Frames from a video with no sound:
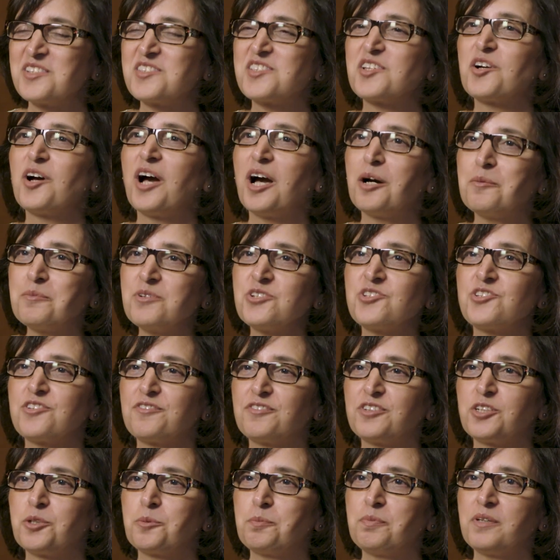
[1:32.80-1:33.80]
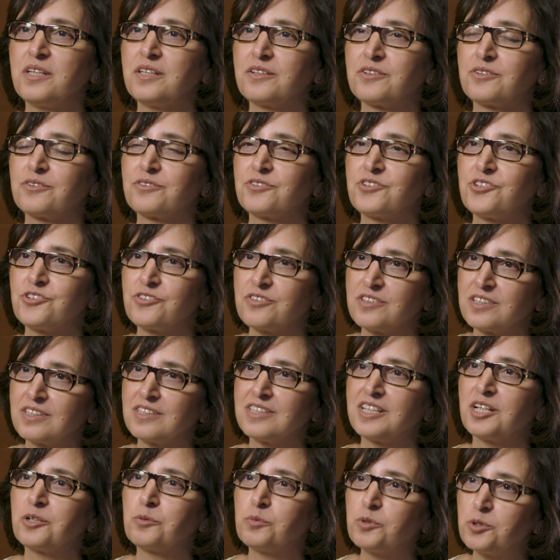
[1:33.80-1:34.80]
So how much of an appeal do you
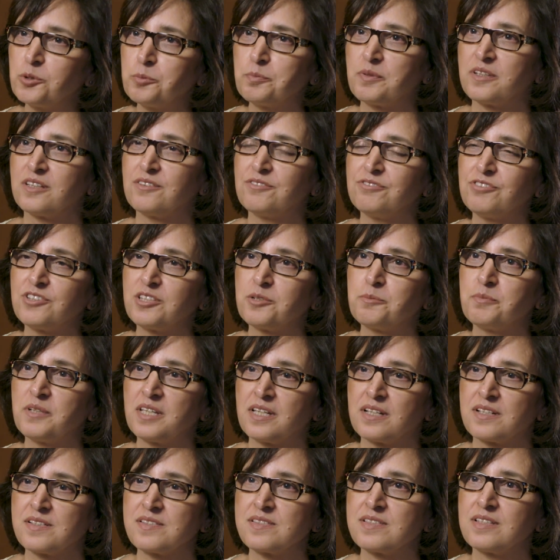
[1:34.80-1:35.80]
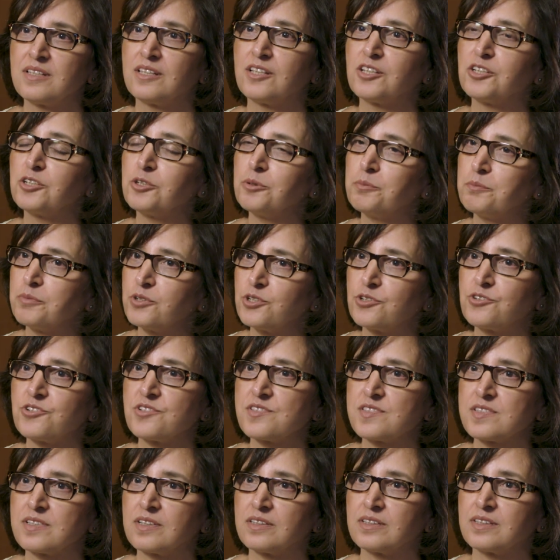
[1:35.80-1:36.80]
think there will be for the BSc in
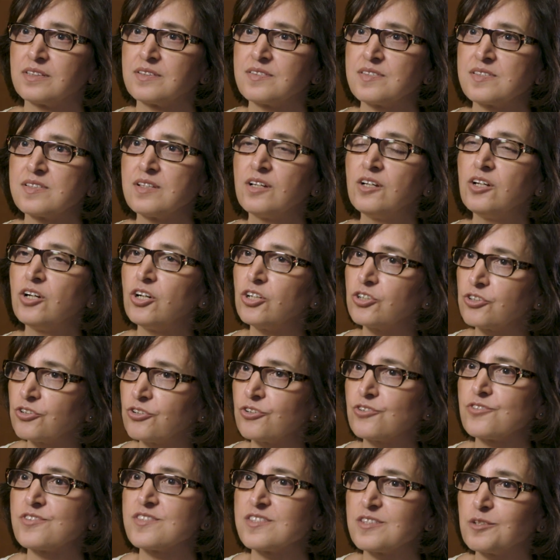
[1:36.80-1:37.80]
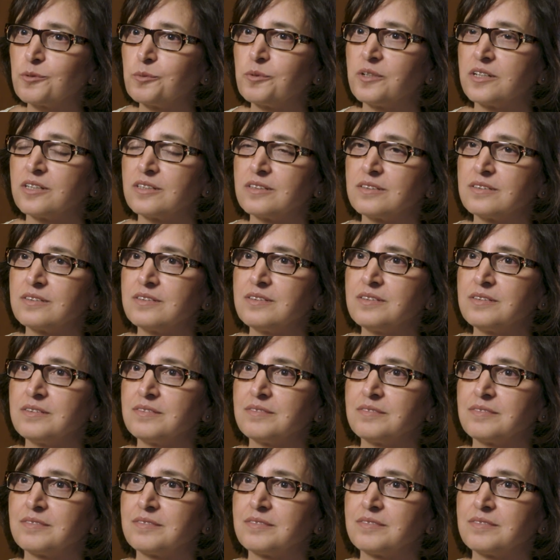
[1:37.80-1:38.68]
computer science across the world?